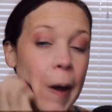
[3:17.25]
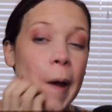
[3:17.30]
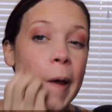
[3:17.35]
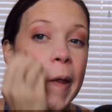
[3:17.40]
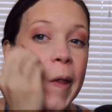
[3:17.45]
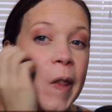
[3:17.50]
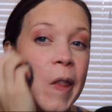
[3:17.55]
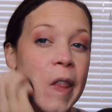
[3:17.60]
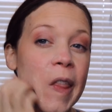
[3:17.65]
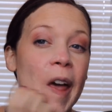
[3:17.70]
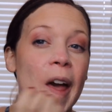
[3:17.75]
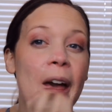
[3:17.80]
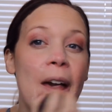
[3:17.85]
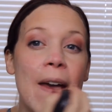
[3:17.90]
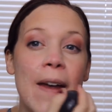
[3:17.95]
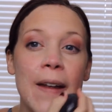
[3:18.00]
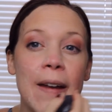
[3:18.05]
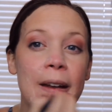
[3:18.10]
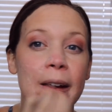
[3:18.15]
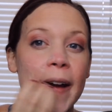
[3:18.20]
and
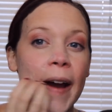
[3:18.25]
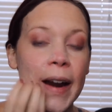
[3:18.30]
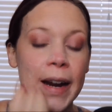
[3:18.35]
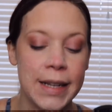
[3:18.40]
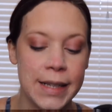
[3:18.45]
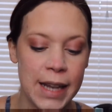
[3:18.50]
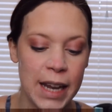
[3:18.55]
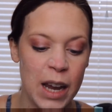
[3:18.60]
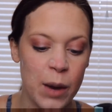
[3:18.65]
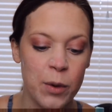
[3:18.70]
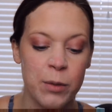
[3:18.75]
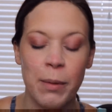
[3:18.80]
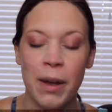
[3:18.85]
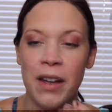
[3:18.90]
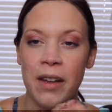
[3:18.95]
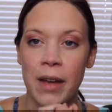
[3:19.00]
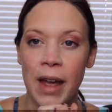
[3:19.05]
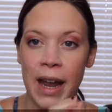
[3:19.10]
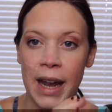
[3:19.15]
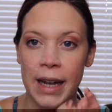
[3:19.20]
then kind of take it with
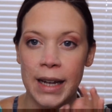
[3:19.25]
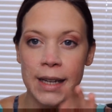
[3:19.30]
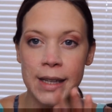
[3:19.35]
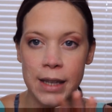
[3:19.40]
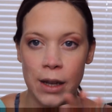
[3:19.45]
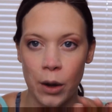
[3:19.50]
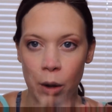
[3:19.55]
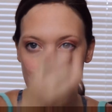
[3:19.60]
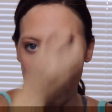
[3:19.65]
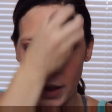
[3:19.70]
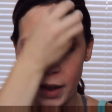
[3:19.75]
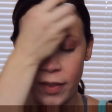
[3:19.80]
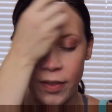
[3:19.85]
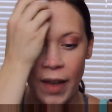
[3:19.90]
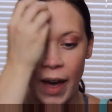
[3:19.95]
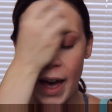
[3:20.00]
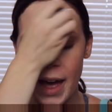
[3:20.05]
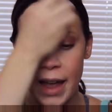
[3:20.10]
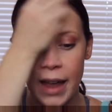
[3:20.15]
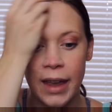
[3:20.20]
my hands and go like
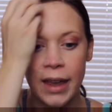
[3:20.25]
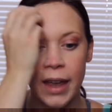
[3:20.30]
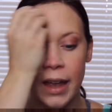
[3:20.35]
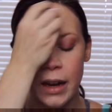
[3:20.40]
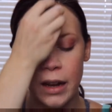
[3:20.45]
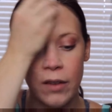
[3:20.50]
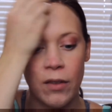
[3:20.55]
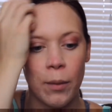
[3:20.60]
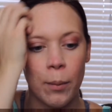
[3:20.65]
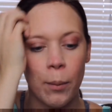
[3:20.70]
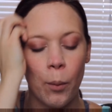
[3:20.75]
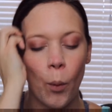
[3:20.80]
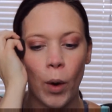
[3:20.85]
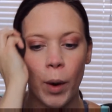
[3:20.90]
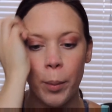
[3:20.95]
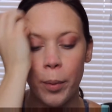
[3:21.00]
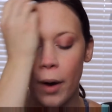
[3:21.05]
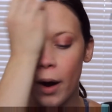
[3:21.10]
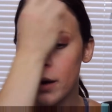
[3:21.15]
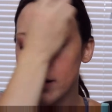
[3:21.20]
that and get even
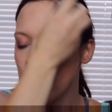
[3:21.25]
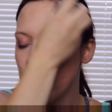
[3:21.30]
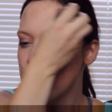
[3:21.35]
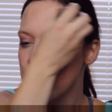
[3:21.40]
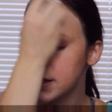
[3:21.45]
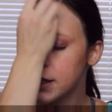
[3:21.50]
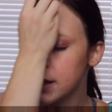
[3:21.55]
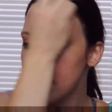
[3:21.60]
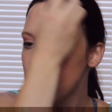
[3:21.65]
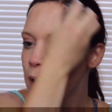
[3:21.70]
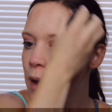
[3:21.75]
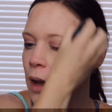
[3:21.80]
more product.